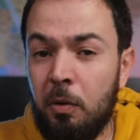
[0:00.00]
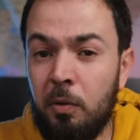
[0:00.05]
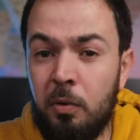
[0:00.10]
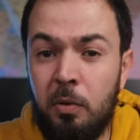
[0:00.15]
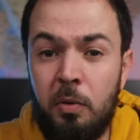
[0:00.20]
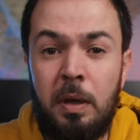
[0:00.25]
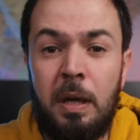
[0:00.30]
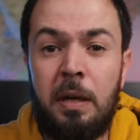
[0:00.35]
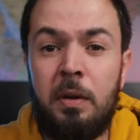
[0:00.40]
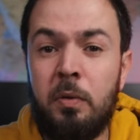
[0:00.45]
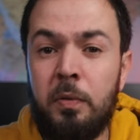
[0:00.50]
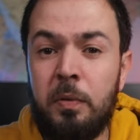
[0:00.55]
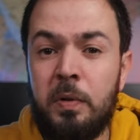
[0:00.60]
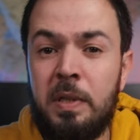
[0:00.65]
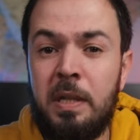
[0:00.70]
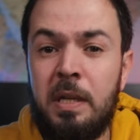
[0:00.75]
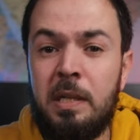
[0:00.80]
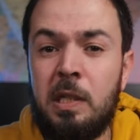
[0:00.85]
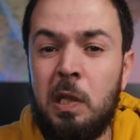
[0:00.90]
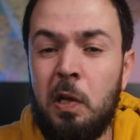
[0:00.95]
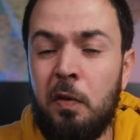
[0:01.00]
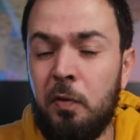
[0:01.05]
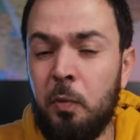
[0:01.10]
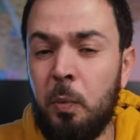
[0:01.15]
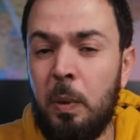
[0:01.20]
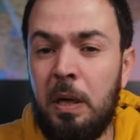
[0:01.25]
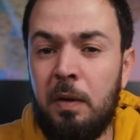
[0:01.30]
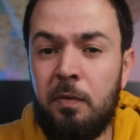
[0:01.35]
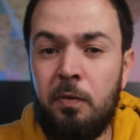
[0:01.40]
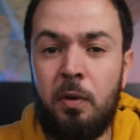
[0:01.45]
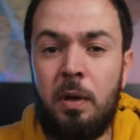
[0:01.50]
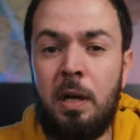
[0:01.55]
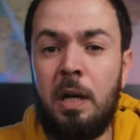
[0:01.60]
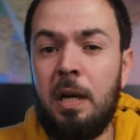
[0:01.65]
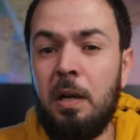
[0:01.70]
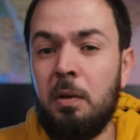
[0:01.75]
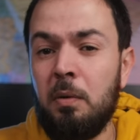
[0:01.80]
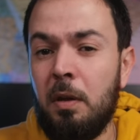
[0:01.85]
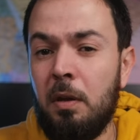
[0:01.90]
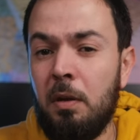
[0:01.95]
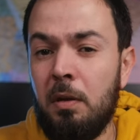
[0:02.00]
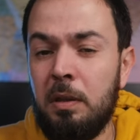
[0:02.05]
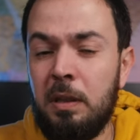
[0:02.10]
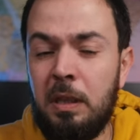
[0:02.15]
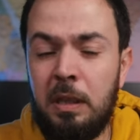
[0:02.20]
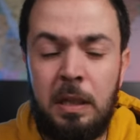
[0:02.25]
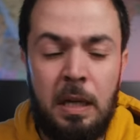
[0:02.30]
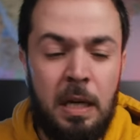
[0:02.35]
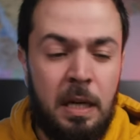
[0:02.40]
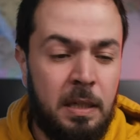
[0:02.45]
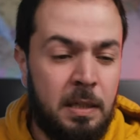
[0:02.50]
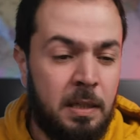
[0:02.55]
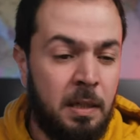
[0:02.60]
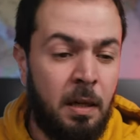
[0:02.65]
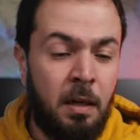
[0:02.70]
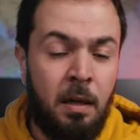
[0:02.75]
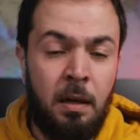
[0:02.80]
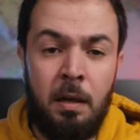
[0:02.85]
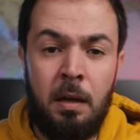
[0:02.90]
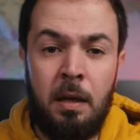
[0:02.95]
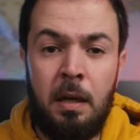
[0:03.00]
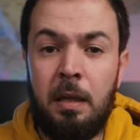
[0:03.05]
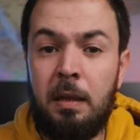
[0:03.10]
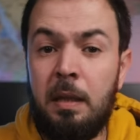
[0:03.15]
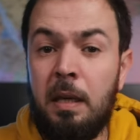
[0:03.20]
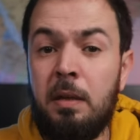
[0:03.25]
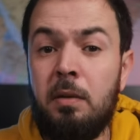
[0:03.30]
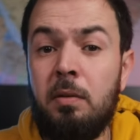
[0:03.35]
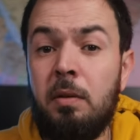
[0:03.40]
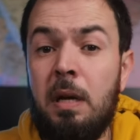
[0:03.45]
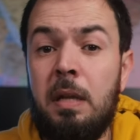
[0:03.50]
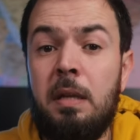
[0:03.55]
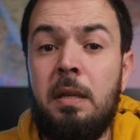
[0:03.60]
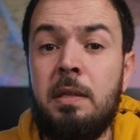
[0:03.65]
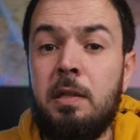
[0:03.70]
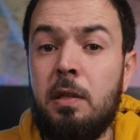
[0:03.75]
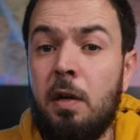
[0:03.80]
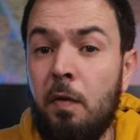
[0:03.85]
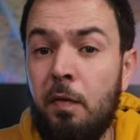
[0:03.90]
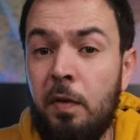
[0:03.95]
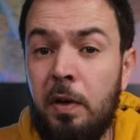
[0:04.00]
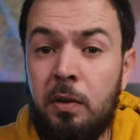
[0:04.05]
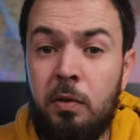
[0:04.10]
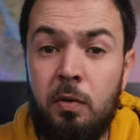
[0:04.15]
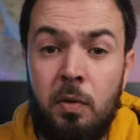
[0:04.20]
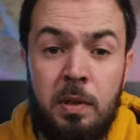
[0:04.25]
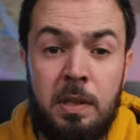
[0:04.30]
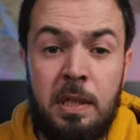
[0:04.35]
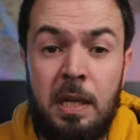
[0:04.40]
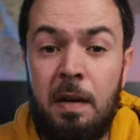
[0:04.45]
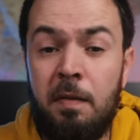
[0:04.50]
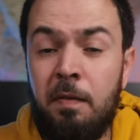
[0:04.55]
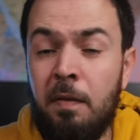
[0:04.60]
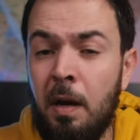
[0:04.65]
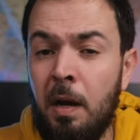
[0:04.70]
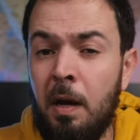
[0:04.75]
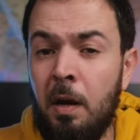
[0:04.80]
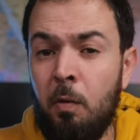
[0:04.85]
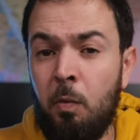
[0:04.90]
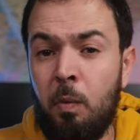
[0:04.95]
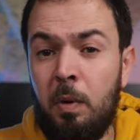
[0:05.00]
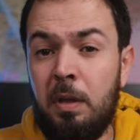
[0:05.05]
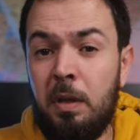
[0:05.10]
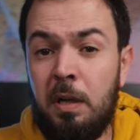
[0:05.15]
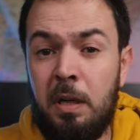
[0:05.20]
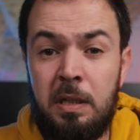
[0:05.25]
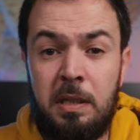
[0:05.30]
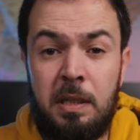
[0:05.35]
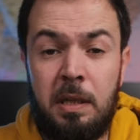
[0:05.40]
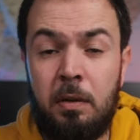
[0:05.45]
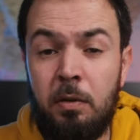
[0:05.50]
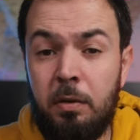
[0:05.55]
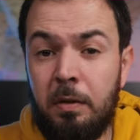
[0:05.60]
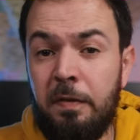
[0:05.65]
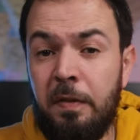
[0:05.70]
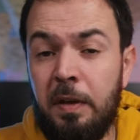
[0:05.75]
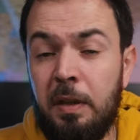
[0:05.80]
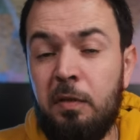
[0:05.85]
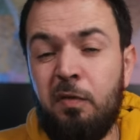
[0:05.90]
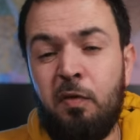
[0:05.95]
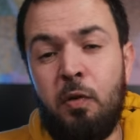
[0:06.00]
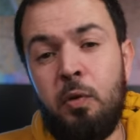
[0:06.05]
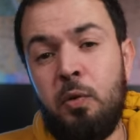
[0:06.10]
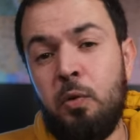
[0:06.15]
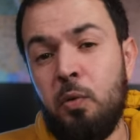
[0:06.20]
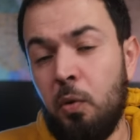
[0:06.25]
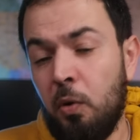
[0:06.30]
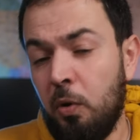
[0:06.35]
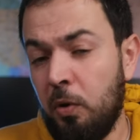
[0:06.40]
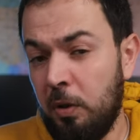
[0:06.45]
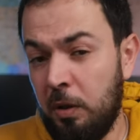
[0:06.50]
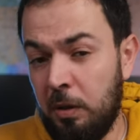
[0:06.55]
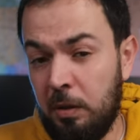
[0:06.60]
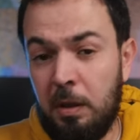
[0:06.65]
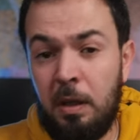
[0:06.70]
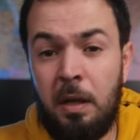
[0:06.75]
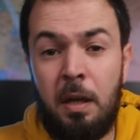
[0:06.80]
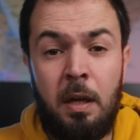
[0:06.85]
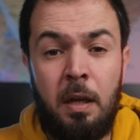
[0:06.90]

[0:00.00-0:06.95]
You can use this software for around 30 days and then you can discover it yourself whether it's a good fit for you or not.